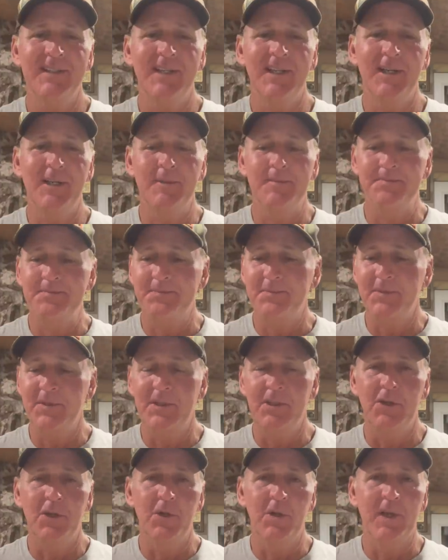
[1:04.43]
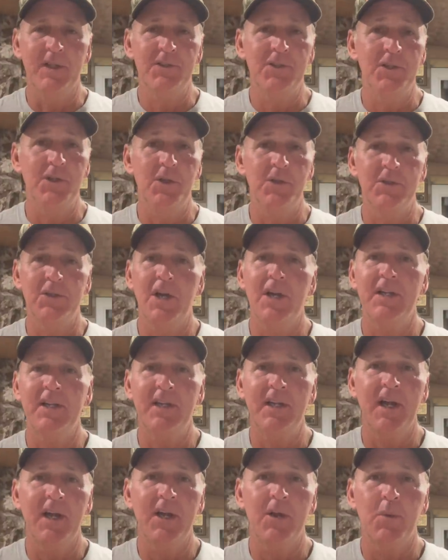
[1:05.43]
you know, as you know, Johnny
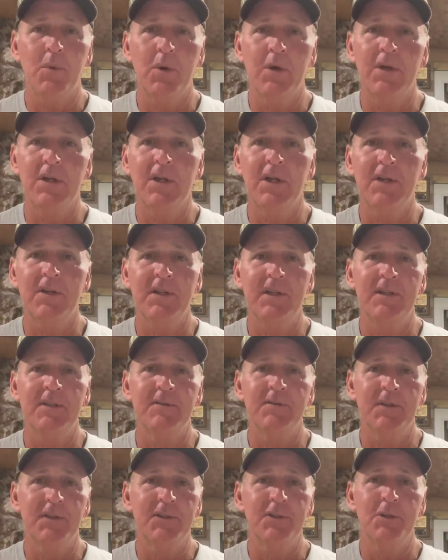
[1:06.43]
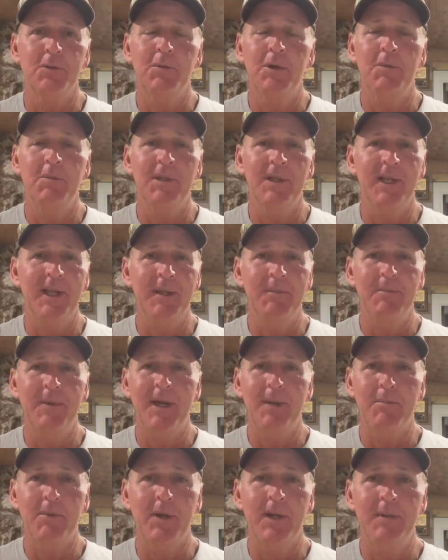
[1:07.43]
and I are working on these Fish in the Moment lake
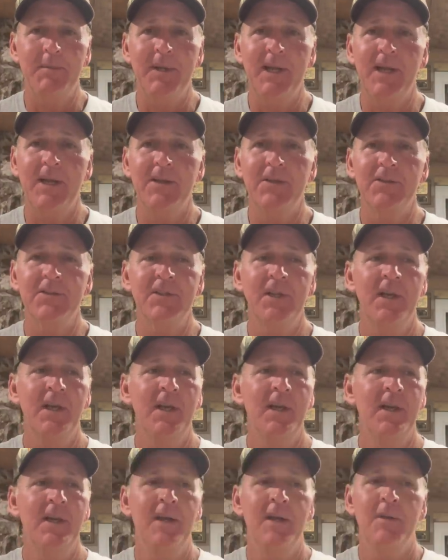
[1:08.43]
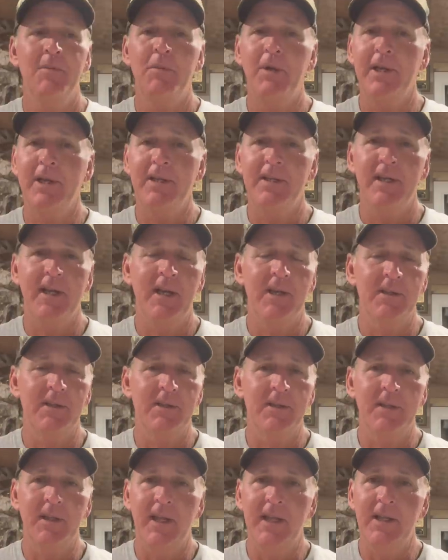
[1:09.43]
map breakdowns, breaking
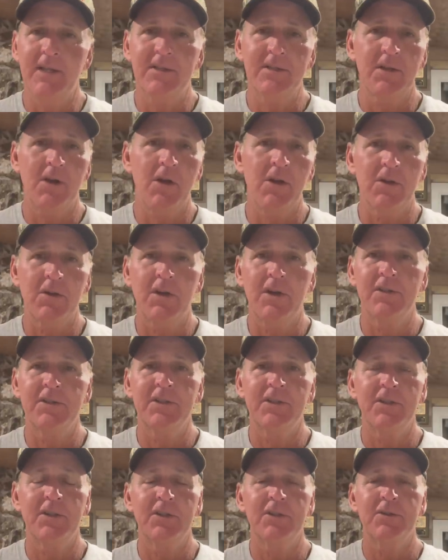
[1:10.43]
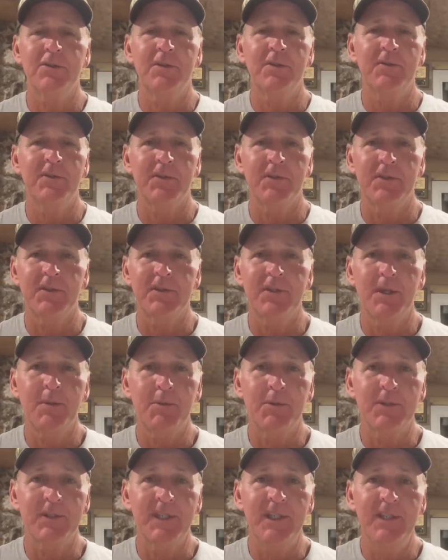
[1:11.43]
down lakes all across the country for the
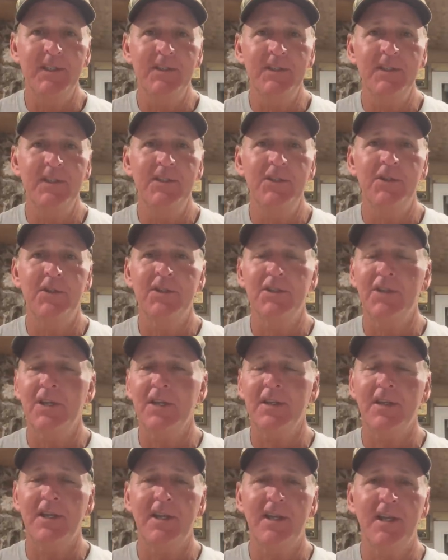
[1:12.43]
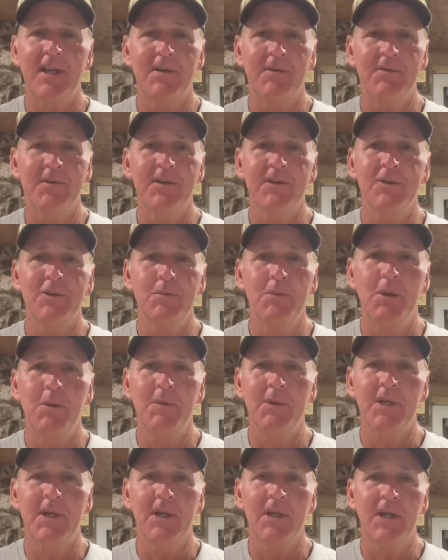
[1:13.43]
summer season. You can check that out at
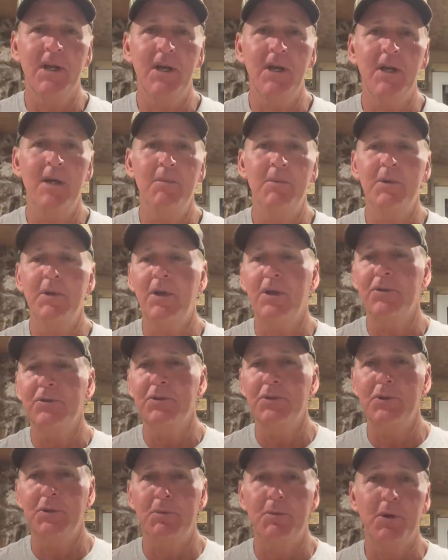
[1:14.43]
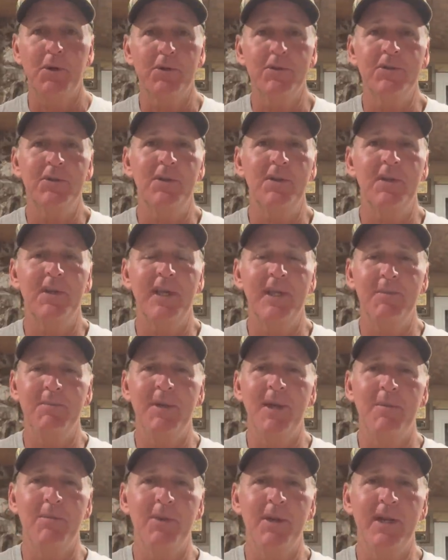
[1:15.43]
fishinthemoment.com. We also do personal lake
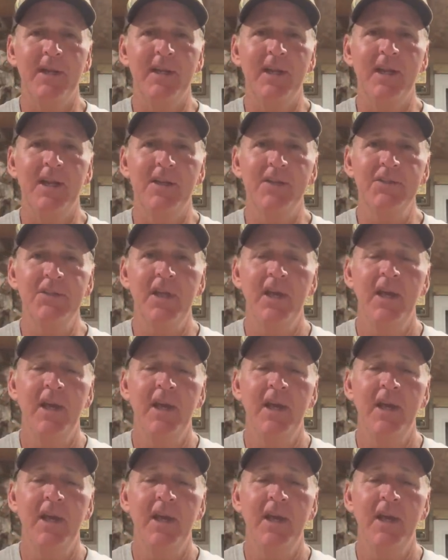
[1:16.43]
map breakdowns.